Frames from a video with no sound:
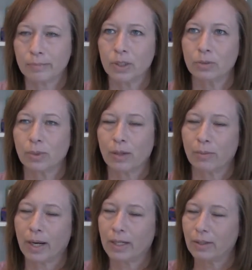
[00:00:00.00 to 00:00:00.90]
She's one of
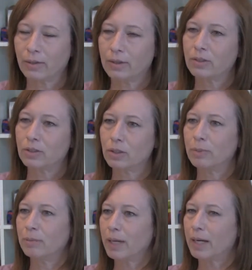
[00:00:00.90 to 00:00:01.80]
the regulars. She'll
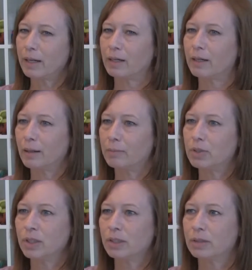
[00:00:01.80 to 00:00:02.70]
be back.
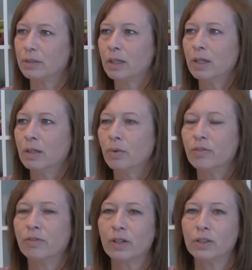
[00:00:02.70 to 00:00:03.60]
She is
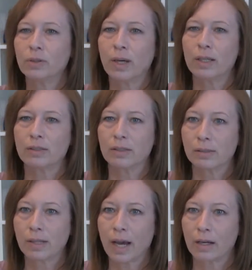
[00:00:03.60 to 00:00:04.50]
referred to as the
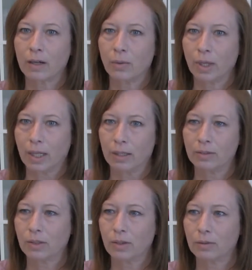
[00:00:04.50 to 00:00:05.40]
sock
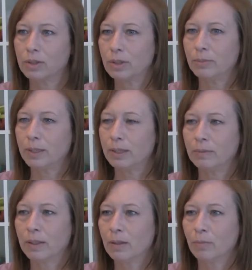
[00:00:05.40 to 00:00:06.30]
queen, so she'll be
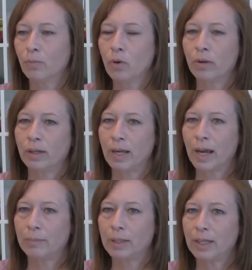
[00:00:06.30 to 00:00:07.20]
more than
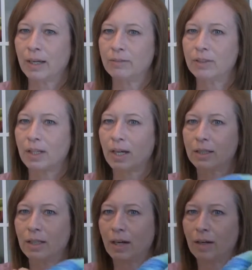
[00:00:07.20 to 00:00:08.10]
happy to have
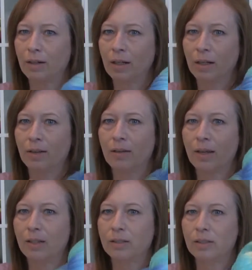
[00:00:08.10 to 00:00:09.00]
sock yarn
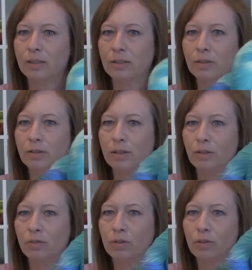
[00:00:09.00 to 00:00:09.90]
that is
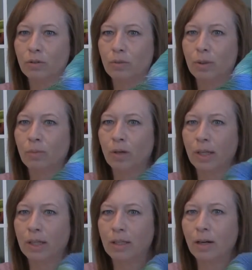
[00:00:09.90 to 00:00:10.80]
exclusive to Whitmore
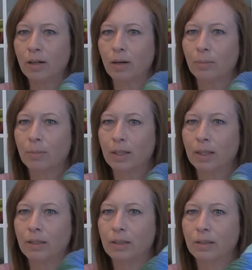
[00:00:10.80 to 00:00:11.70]
Lake Yarn
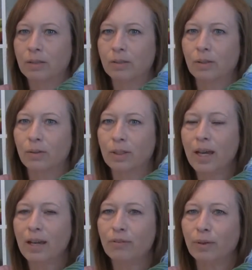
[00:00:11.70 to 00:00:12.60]
Company. So
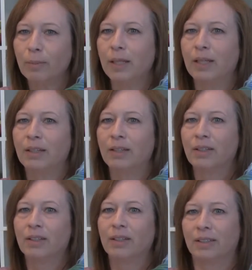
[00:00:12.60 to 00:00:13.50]
yay for me.
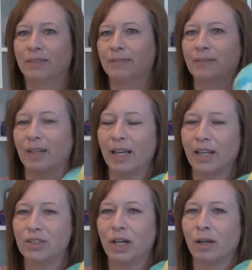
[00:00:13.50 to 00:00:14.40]
I
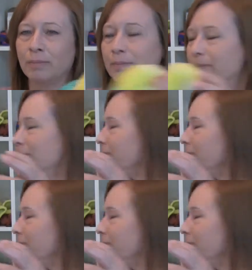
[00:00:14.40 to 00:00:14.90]
got a job.